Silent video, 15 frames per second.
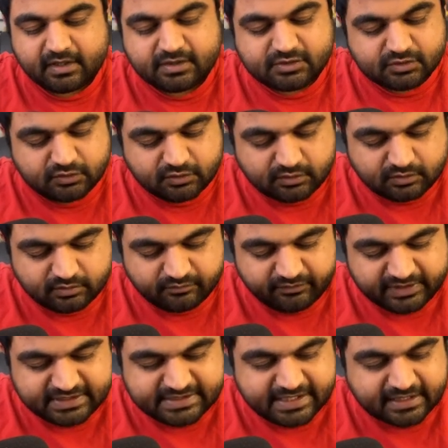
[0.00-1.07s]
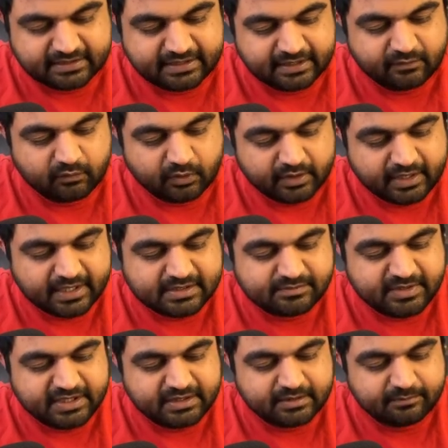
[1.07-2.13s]
so we check that what has
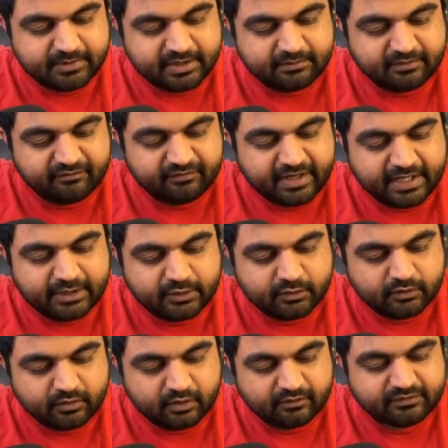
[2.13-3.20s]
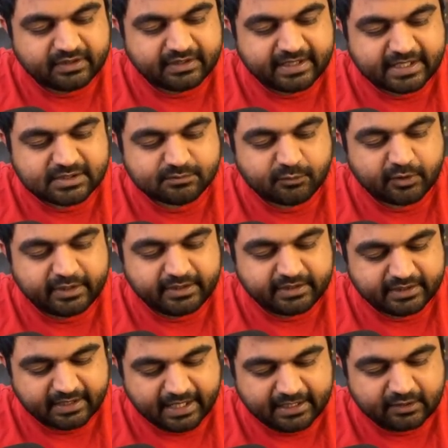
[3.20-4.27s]
been the minimum value of the next
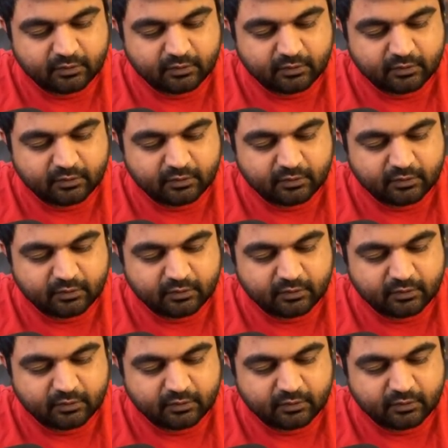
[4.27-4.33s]
pointer at